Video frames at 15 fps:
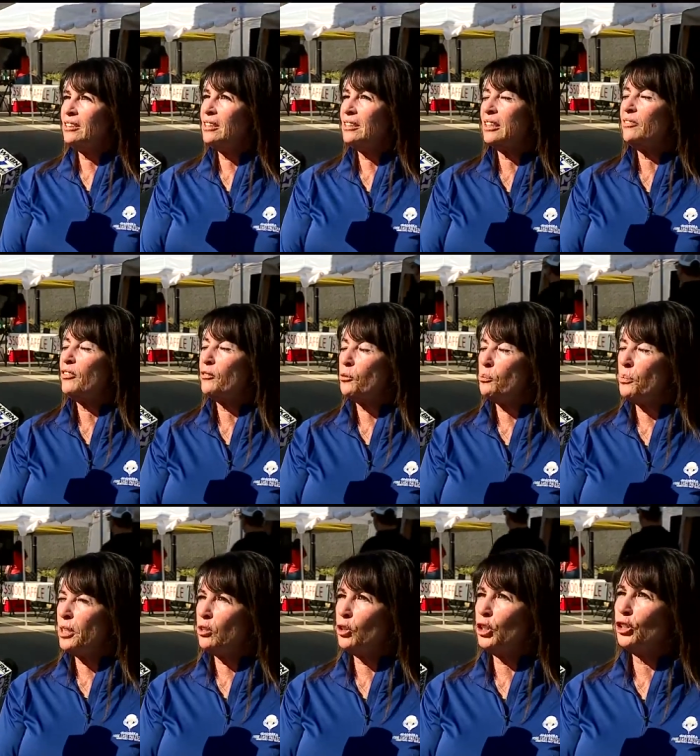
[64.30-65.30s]
This is a
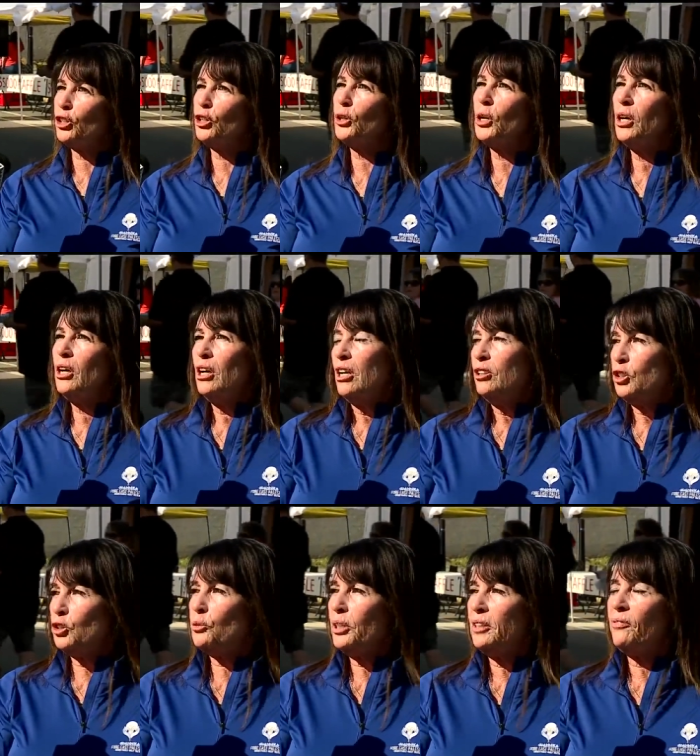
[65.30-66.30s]
familiar
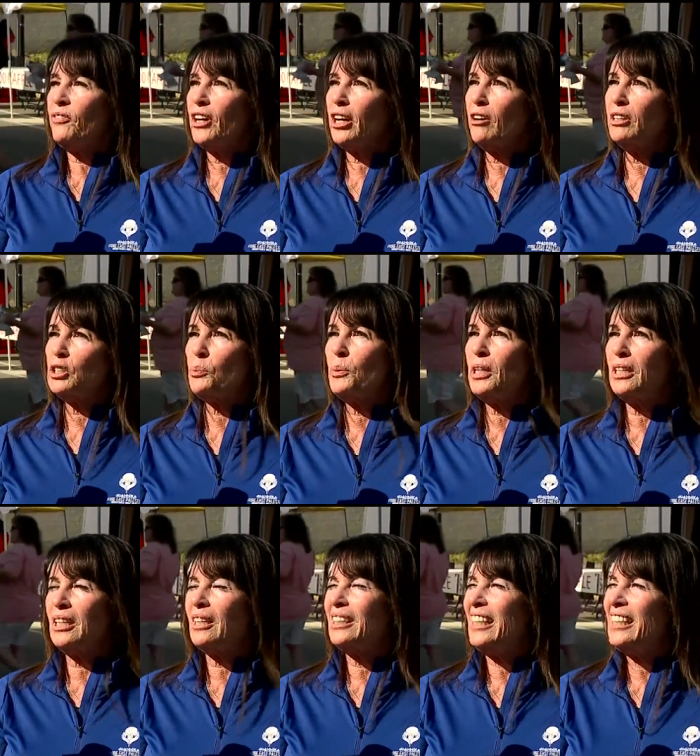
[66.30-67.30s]
street fair. It's
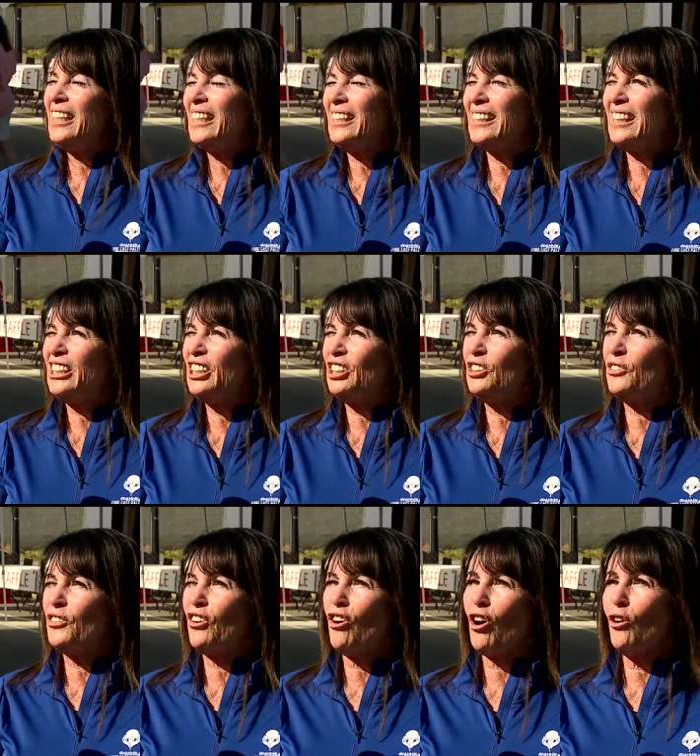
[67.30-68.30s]
been in existence
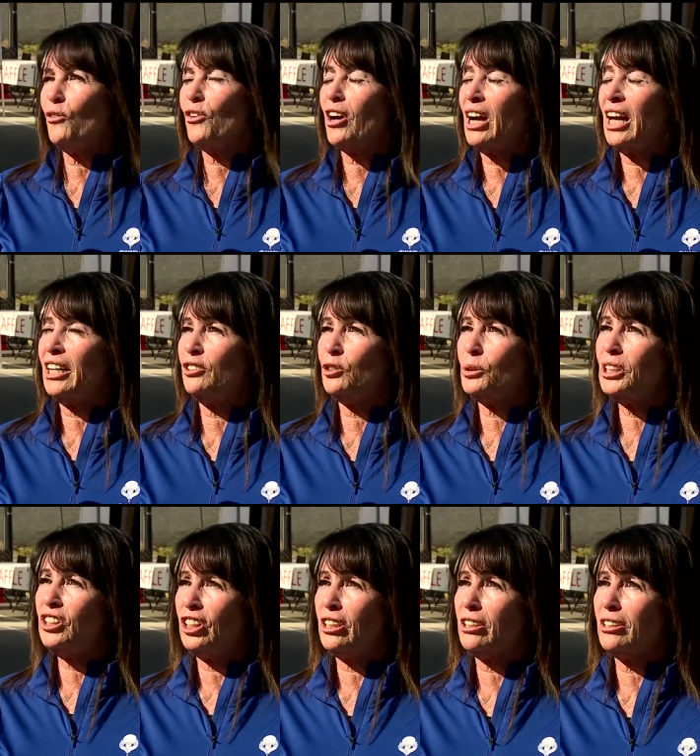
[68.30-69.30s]
for over a
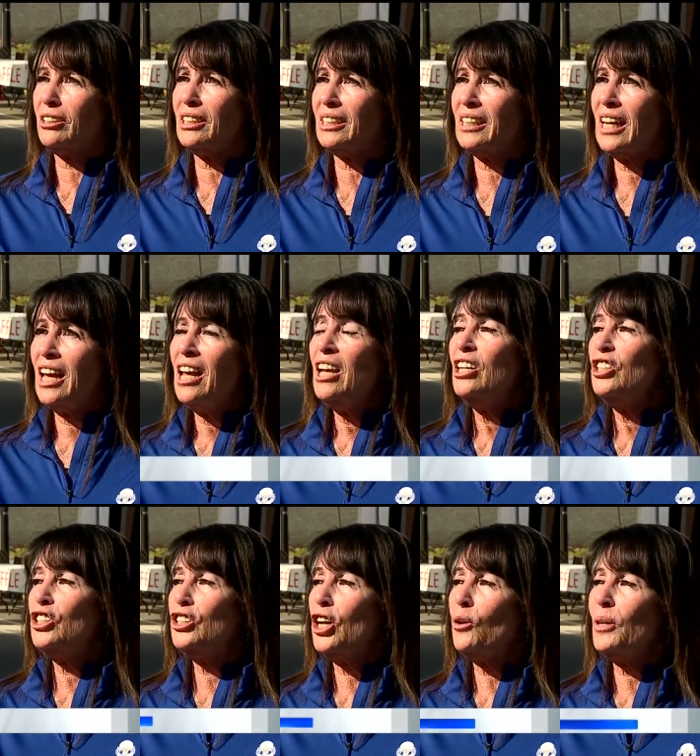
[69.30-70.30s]
hundred years.
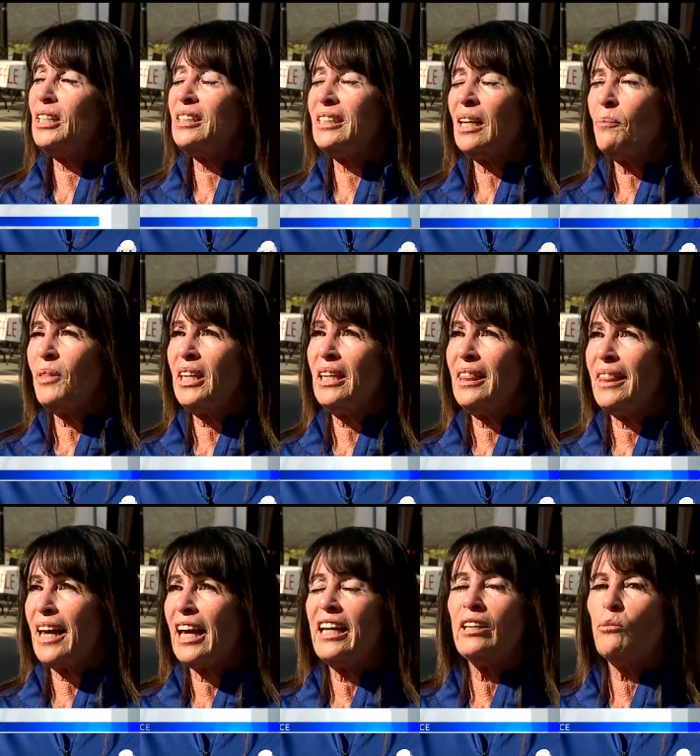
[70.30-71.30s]
So it's something
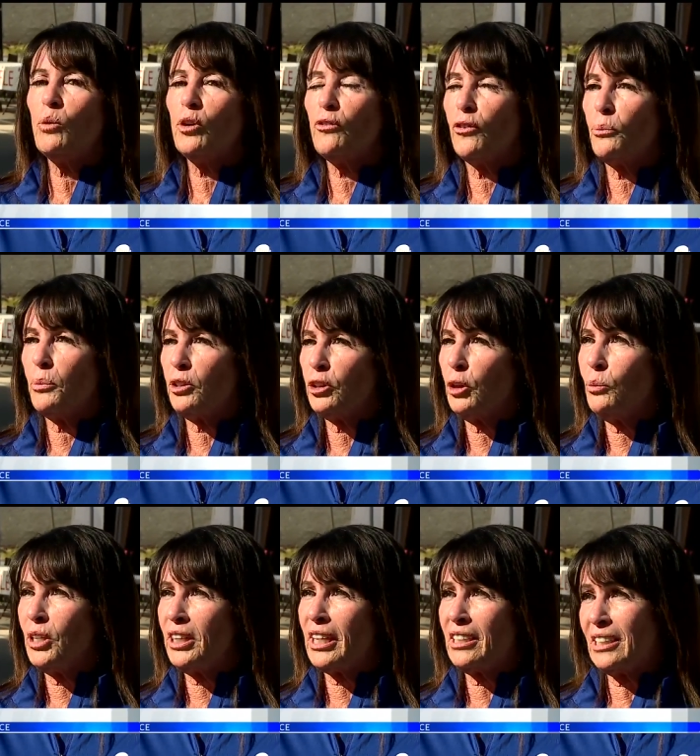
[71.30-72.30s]
that we're familiar
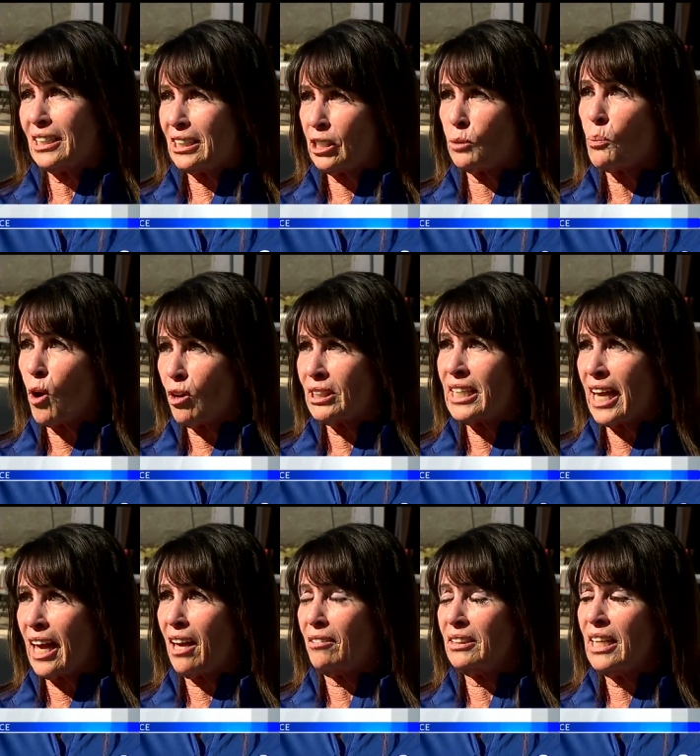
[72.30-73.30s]
with as a small
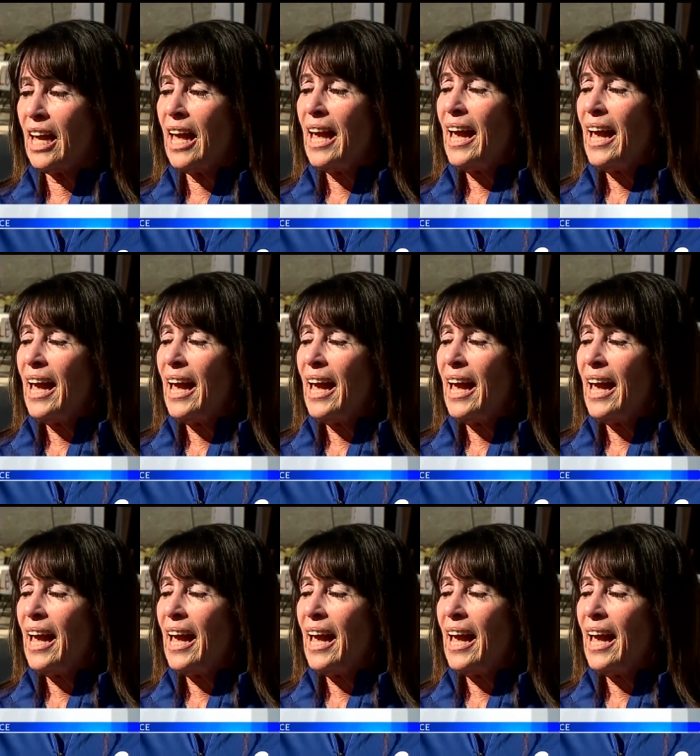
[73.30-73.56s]
town,